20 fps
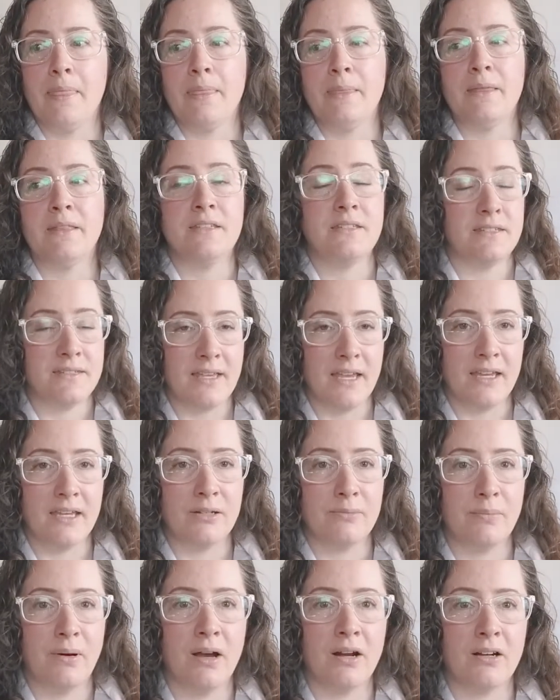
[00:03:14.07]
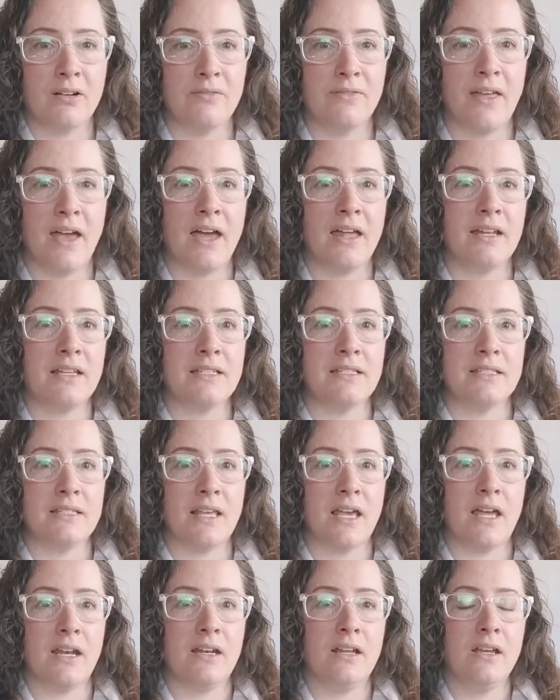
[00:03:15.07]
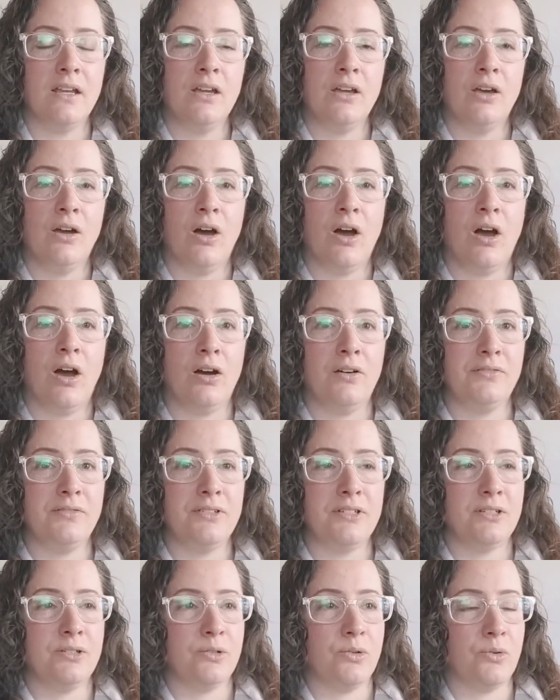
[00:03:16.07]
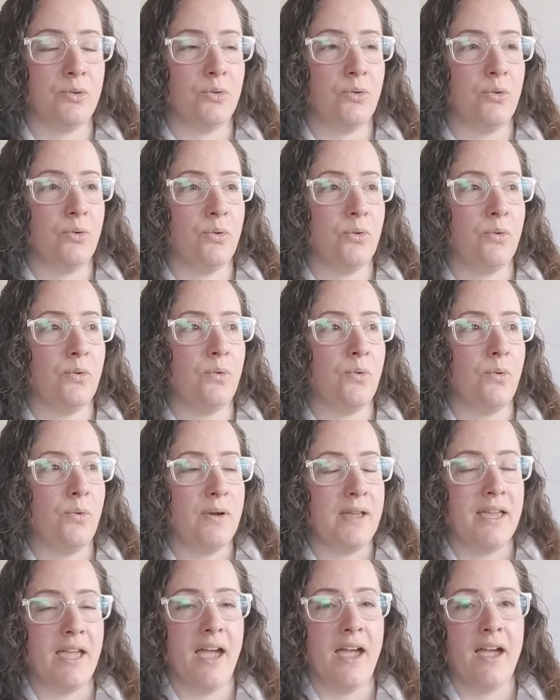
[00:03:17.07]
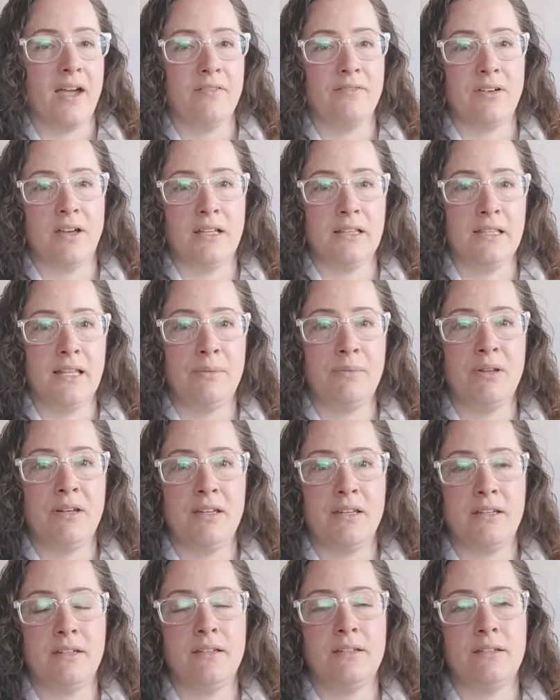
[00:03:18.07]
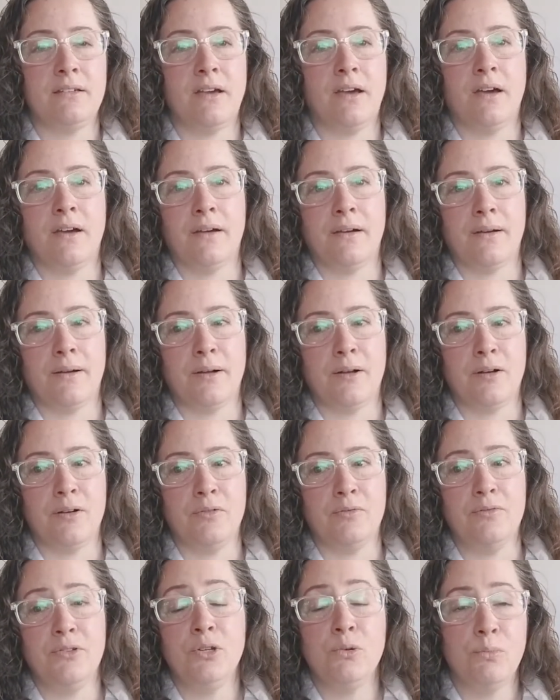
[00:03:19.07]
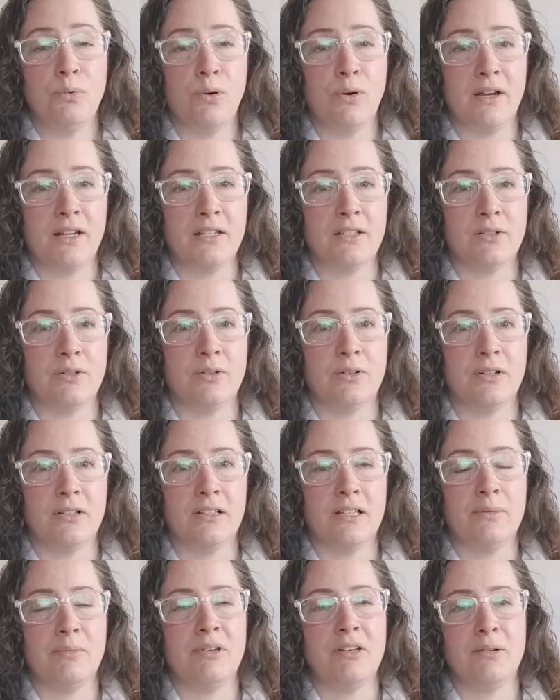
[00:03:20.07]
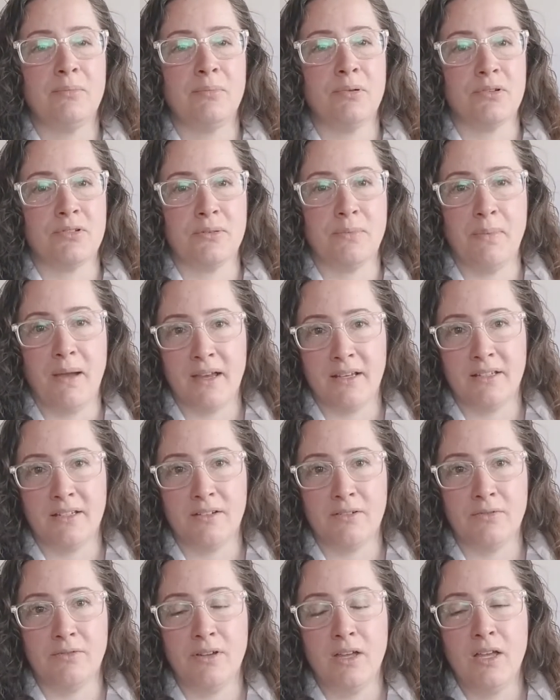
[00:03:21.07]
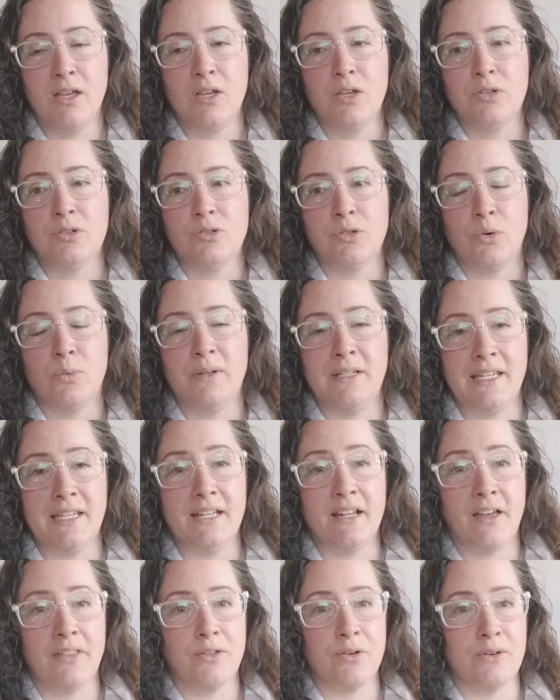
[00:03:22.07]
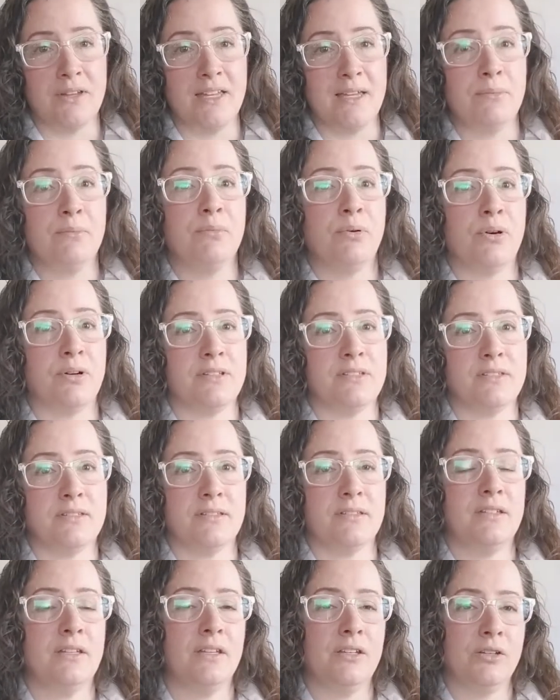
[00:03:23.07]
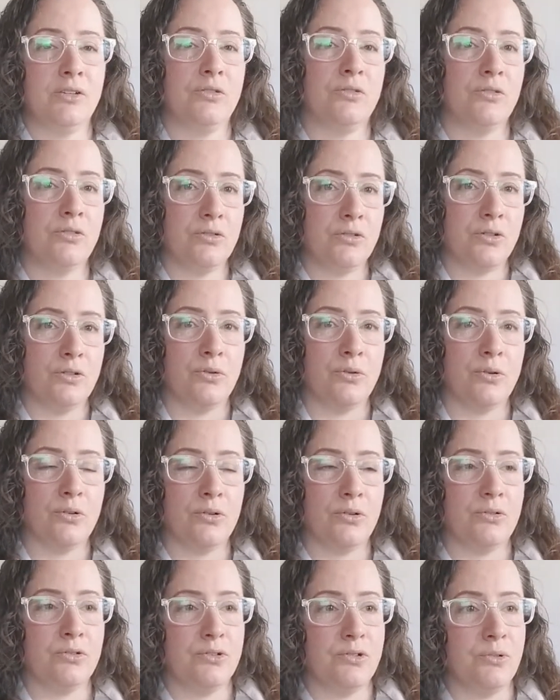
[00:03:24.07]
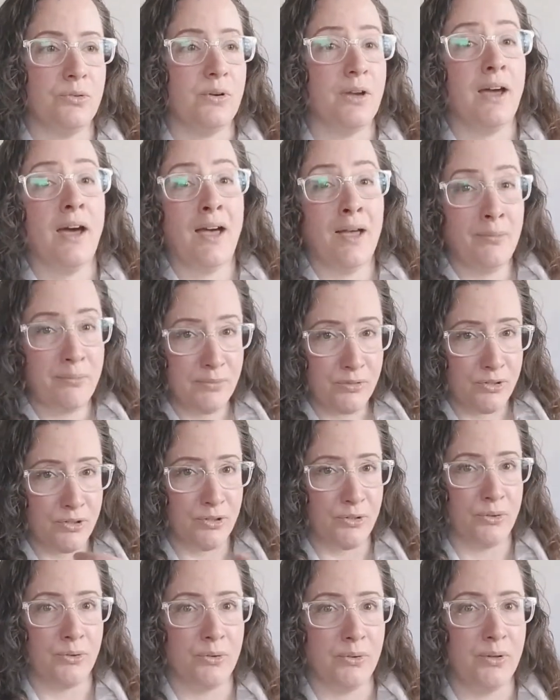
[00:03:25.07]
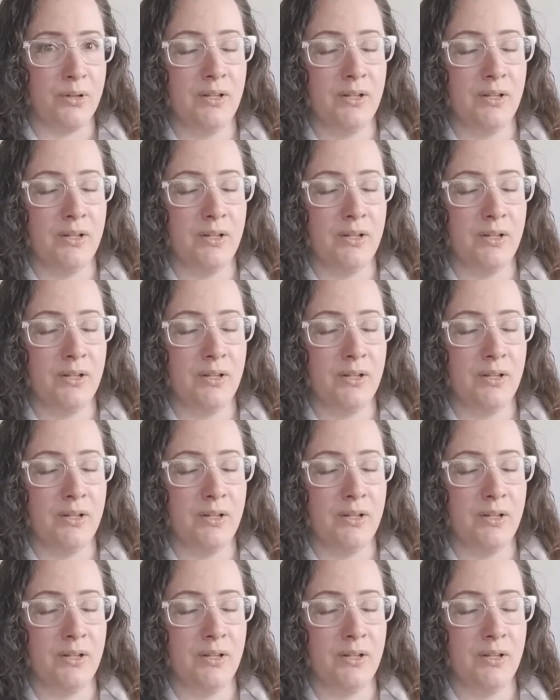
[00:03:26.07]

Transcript: The second part of that is that often we have a limited viewpoint or a limited perspective. So we need other inputs in order to come to